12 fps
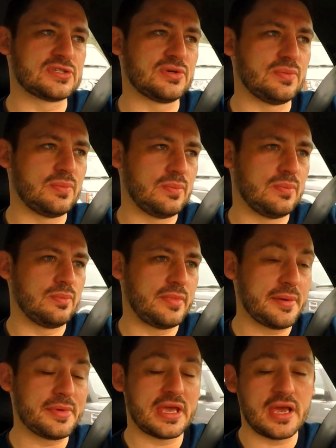So
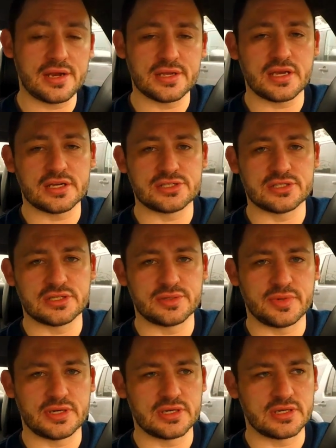my mechanic,
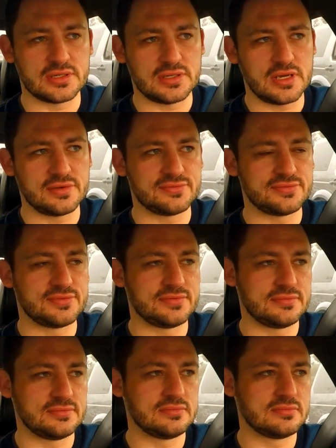actually, I have
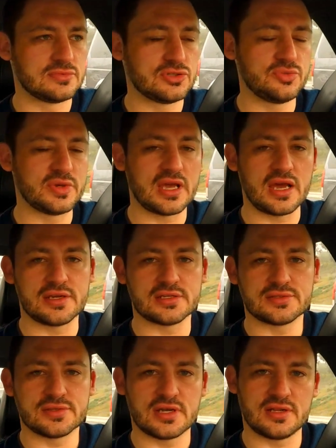2
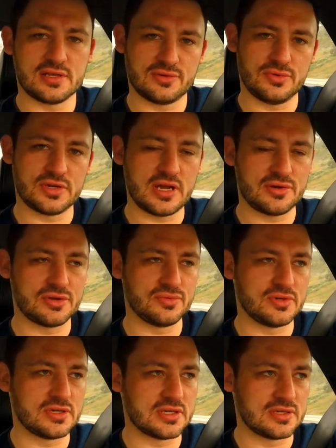mechanics, kind of like one Audi
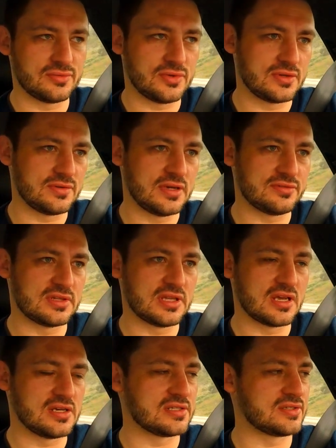one and one
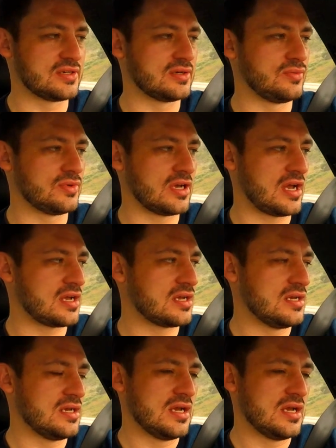everything else guy.